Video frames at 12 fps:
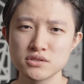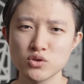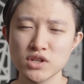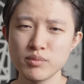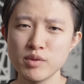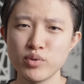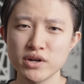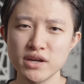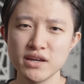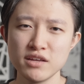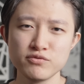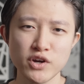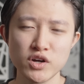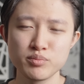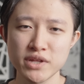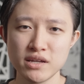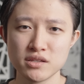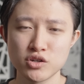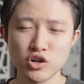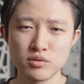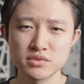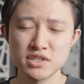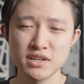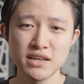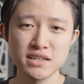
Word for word: So let me put it in very plain terms.